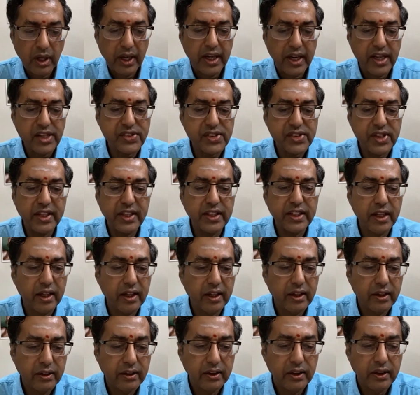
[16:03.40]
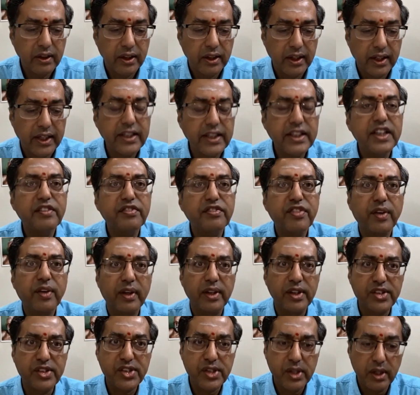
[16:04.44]
His
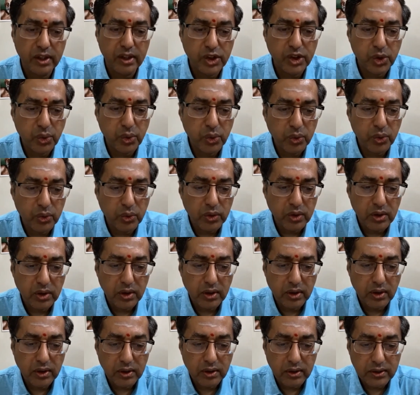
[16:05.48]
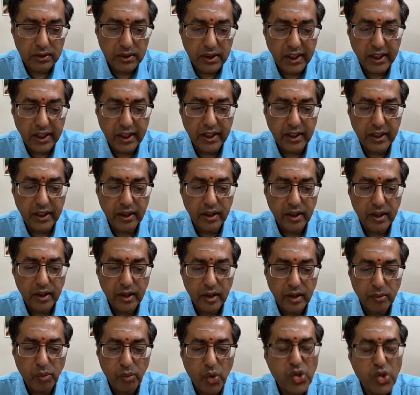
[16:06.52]
indifference to the
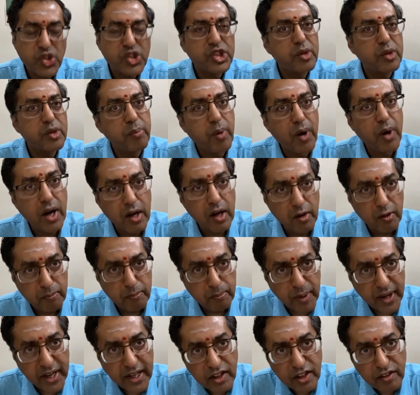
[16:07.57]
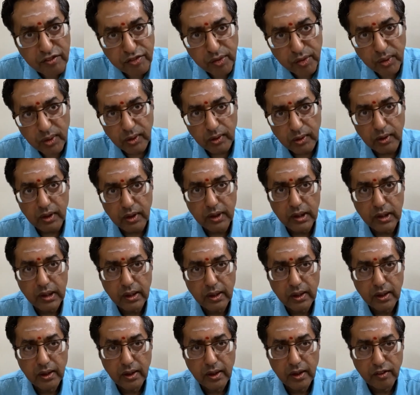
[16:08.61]
most painful
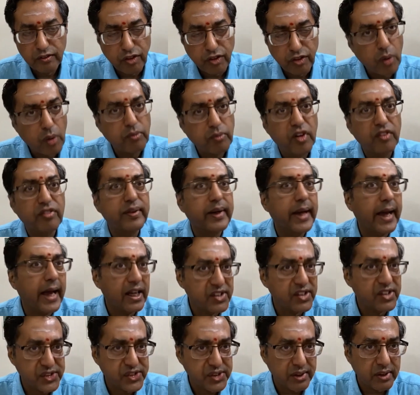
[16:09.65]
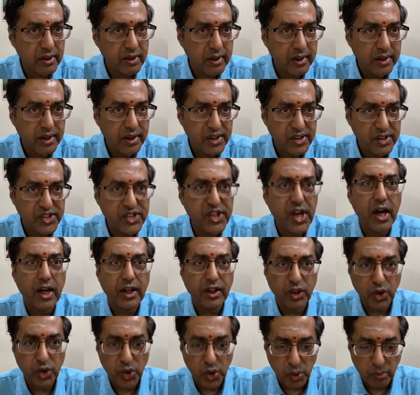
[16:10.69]
form of cancer,
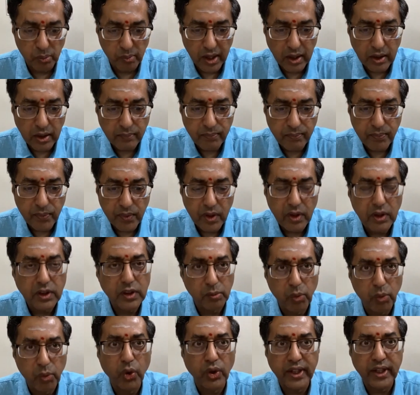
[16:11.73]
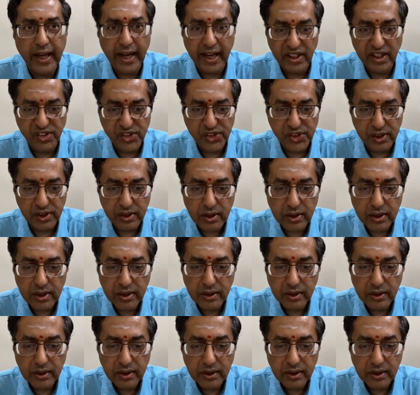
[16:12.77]
sarcoma, the bone cancer,